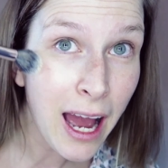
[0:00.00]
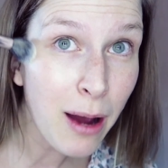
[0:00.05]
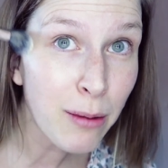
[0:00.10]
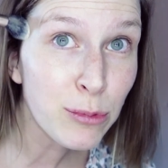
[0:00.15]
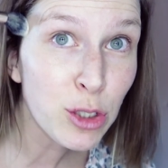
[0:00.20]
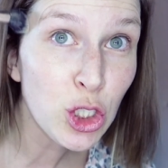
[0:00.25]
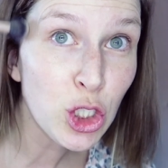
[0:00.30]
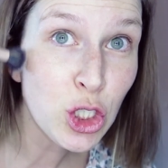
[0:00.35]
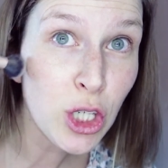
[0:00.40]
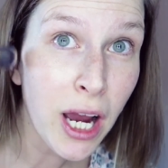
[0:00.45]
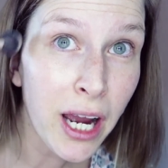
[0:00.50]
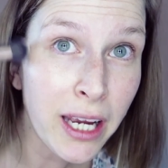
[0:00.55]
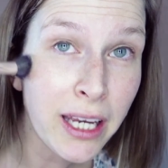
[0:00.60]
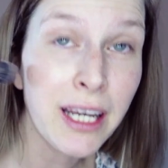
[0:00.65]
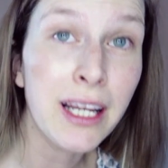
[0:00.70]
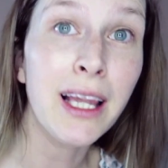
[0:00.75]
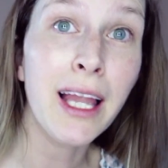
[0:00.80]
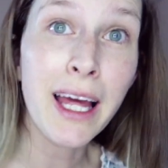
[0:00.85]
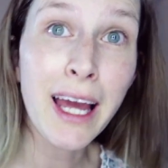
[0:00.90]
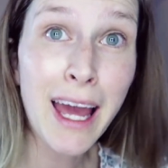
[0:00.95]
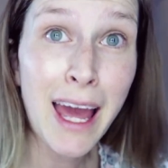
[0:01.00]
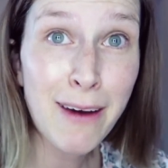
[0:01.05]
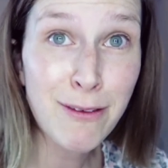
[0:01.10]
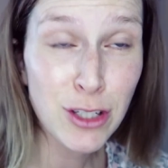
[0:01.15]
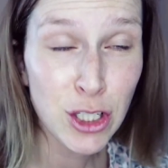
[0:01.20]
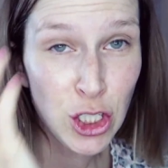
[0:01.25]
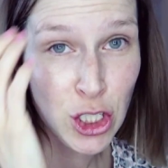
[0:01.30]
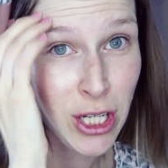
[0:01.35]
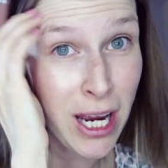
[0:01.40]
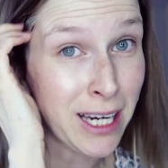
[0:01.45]
I'm shiny, like I have
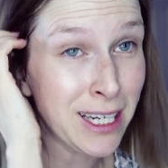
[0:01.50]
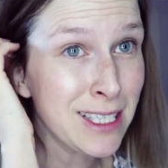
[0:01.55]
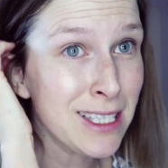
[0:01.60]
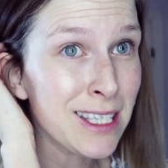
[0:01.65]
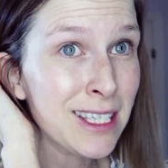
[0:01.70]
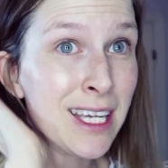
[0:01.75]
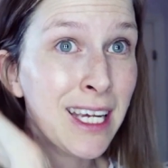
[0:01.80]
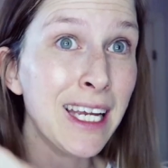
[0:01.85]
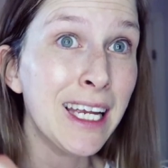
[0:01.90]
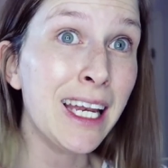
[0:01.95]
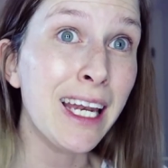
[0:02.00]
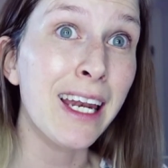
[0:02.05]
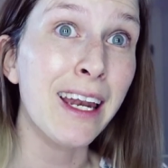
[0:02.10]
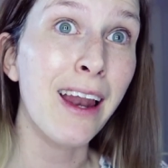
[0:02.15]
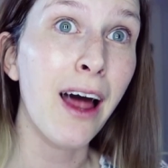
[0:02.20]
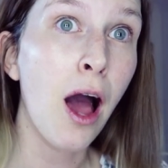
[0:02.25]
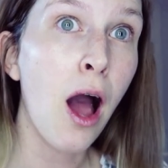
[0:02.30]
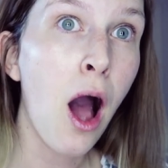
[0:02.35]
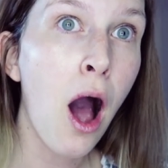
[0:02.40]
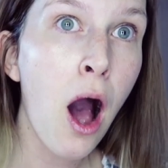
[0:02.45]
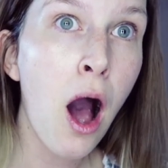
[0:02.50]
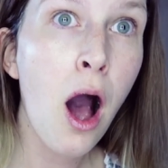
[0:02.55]
a shiny skin.